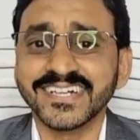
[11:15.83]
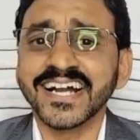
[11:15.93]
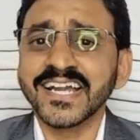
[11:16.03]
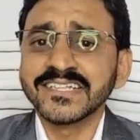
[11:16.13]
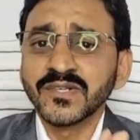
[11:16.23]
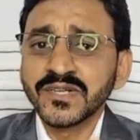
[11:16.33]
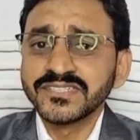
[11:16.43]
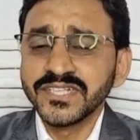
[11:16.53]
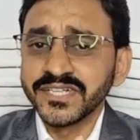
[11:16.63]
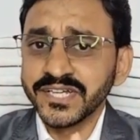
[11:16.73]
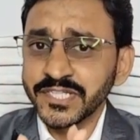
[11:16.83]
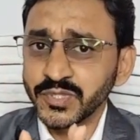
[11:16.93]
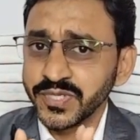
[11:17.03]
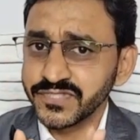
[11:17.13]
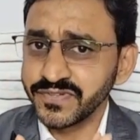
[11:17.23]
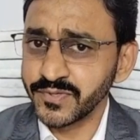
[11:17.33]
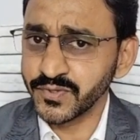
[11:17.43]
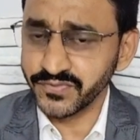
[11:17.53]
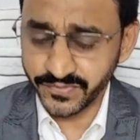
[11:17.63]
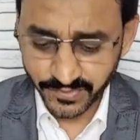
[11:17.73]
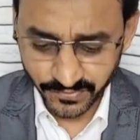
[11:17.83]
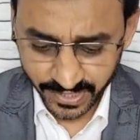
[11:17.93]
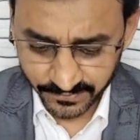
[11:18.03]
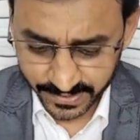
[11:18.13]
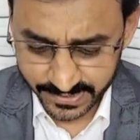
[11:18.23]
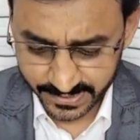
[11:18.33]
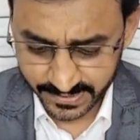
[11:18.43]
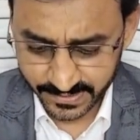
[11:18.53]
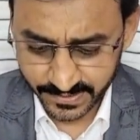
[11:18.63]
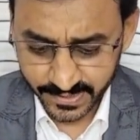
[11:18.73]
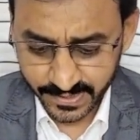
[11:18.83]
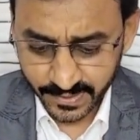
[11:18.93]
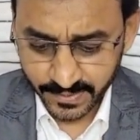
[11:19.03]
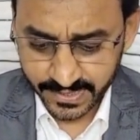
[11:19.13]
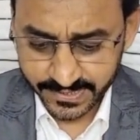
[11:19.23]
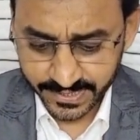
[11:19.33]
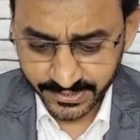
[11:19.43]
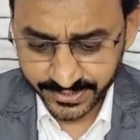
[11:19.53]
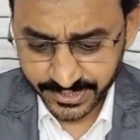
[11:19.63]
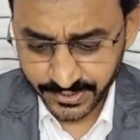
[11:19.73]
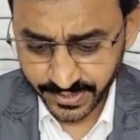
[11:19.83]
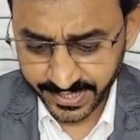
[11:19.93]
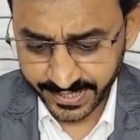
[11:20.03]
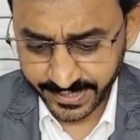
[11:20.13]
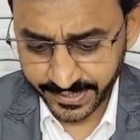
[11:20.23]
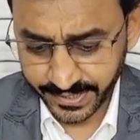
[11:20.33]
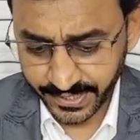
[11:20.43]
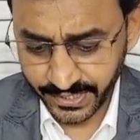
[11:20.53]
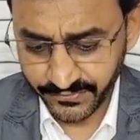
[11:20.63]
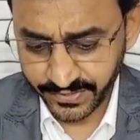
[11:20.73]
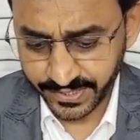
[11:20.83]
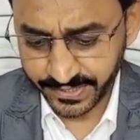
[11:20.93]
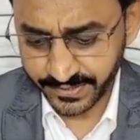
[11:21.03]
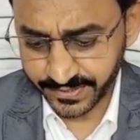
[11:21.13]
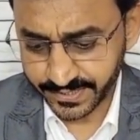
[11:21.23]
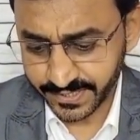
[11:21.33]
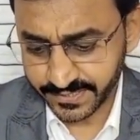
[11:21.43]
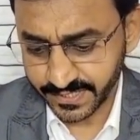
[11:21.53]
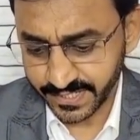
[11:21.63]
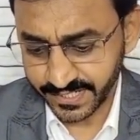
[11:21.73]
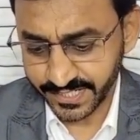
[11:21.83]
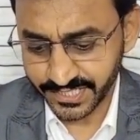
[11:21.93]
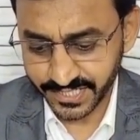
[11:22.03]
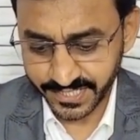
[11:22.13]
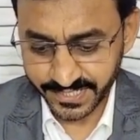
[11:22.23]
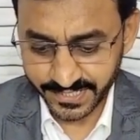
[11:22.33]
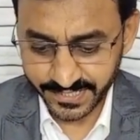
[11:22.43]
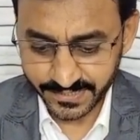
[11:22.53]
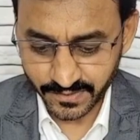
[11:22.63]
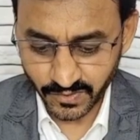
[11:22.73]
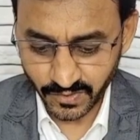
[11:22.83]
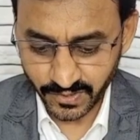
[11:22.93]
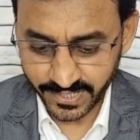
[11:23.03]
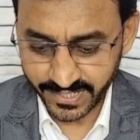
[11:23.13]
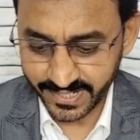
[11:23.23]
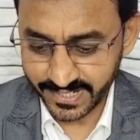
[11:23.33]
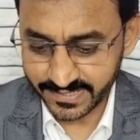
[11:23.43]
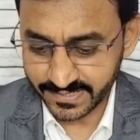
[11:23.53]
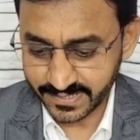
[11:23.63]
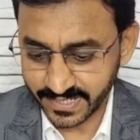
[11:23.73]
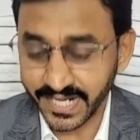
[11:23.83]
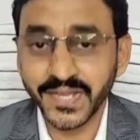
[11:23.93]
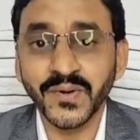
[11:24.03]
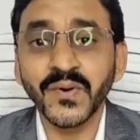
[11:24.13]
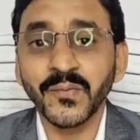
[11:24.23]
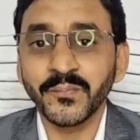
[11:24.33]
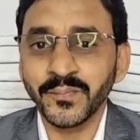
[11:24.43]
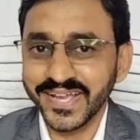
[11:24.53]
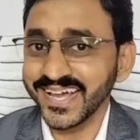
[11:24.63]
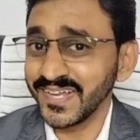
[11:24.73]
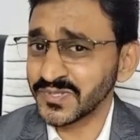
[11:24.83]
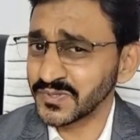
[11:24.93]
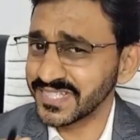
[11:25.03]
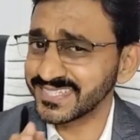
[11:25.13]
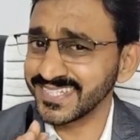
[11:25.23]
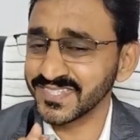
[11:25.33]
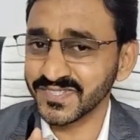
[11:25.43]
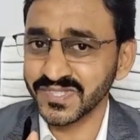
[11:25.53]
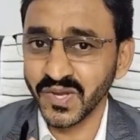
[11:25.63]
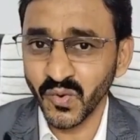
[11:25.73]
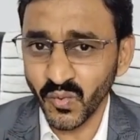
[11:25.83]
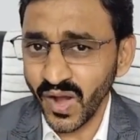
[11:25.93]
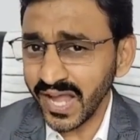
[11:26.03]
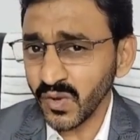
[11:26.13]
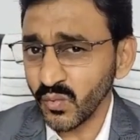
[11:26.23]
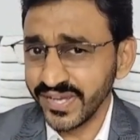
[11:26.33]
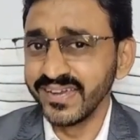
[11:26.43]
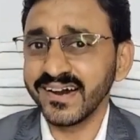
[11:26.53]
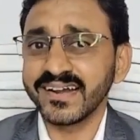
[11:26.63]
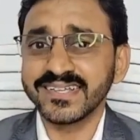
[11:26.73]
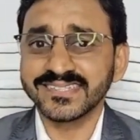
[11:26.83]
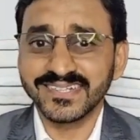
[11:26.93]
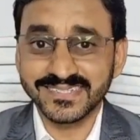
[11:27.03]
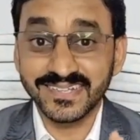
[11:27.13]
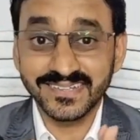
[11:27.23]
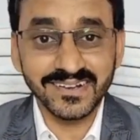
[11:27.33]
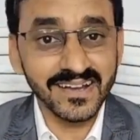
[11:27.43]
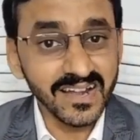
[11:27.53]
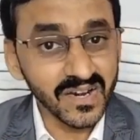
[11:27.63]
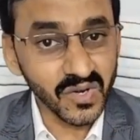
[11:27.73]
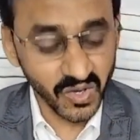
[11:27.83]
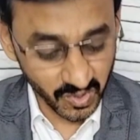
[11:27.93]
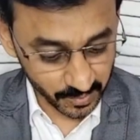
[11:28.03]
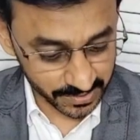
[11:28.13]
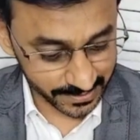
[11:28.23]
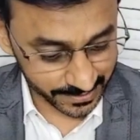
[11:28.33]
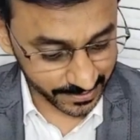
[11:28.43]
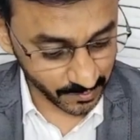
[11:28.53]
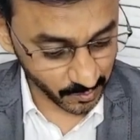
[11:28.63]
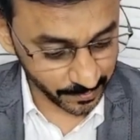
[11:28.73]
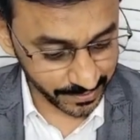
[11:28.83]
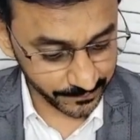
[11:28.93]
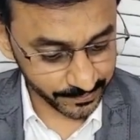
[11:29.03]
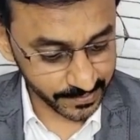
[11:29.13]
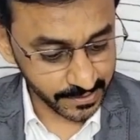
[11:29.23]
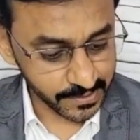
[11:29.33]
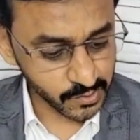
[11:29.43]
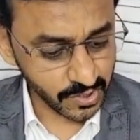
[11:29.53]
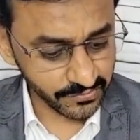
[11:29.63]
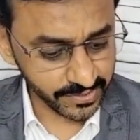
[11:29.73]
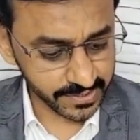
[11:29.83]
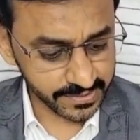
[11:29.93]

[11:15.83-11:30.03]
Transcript: the cardiothoracic ratio is 50 to 55% percentage, and if it increases, the condition is called as cardiomegaly. So this is why we are discussing the normal anatomy. So after